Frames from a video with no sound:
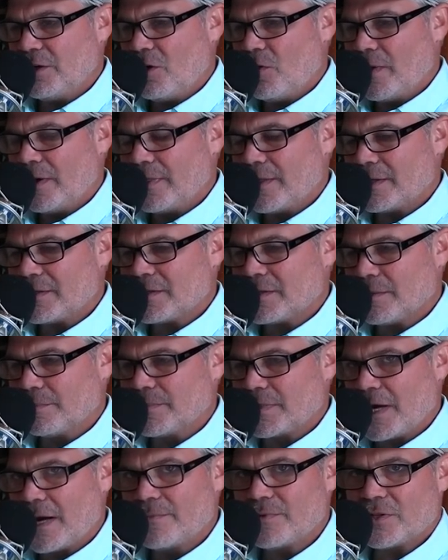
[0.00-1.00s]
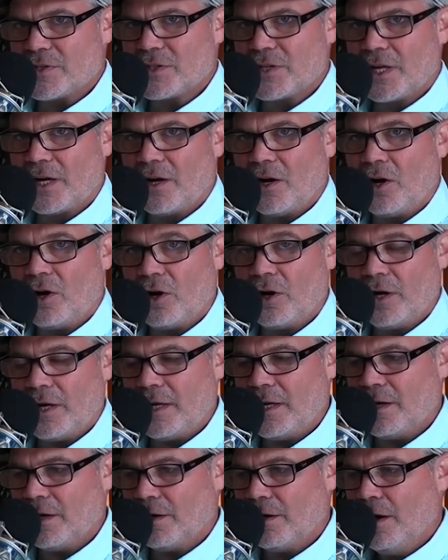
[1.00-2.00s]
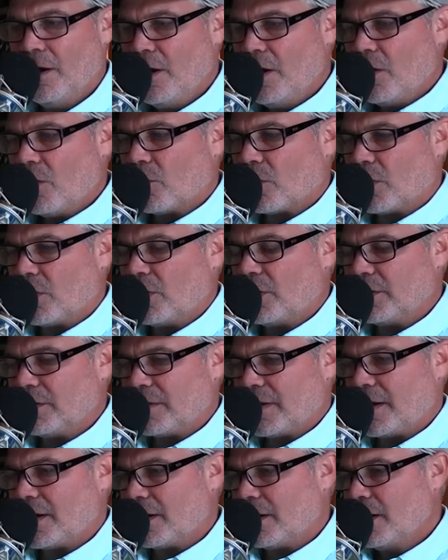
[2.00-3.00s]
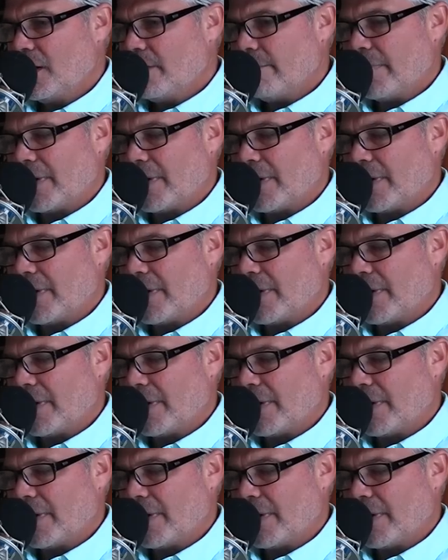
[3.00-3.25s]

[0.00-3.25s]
knowing that sometimes it's going to hurt here or hurt there,